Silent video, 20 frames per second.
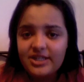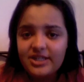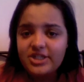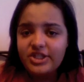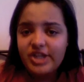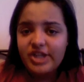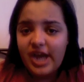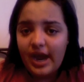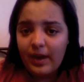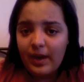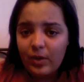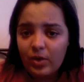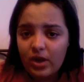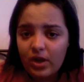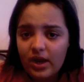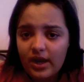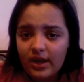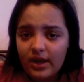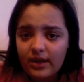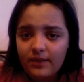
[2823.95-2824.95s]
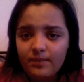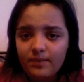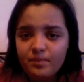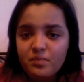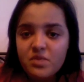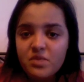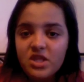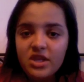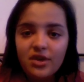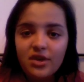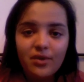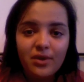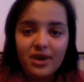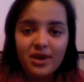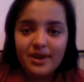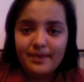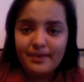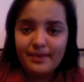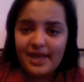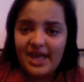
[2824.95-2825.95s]
showering, going
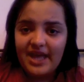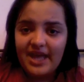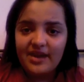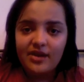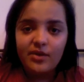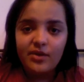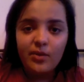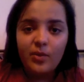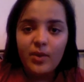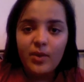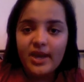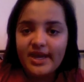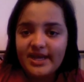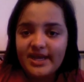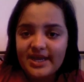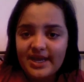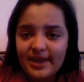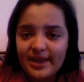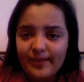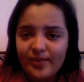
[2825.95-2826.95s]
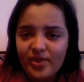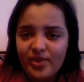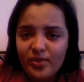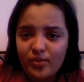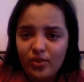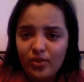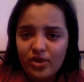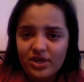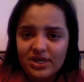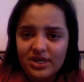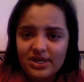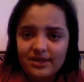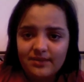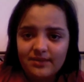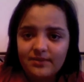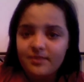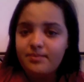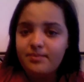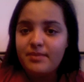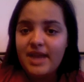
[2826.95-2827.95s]
to bed, waking up in the morning,
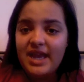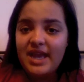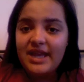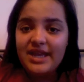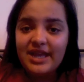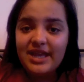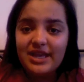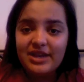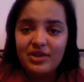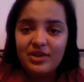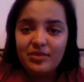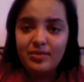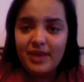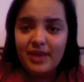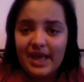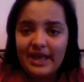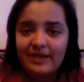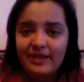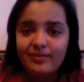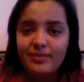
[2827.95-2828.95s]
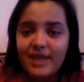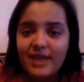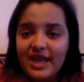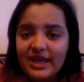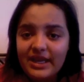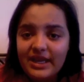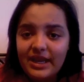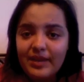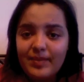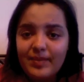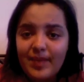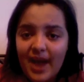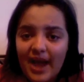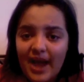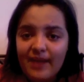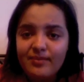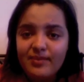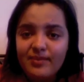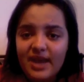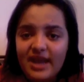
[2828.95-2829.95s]
making your bed. Making
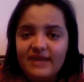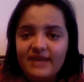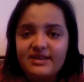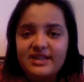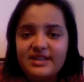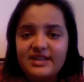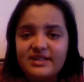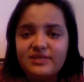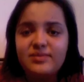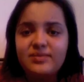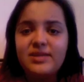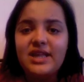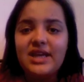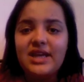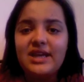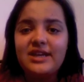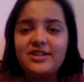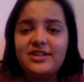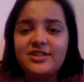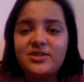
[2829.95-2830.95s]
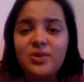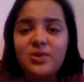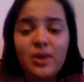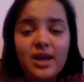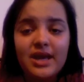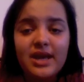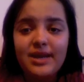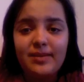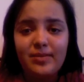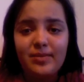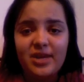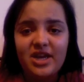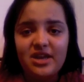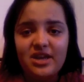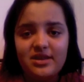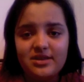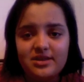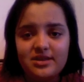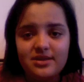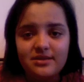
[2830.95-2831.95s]
my bed takes me like 20
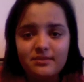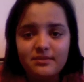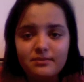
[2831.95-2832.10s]
minutes.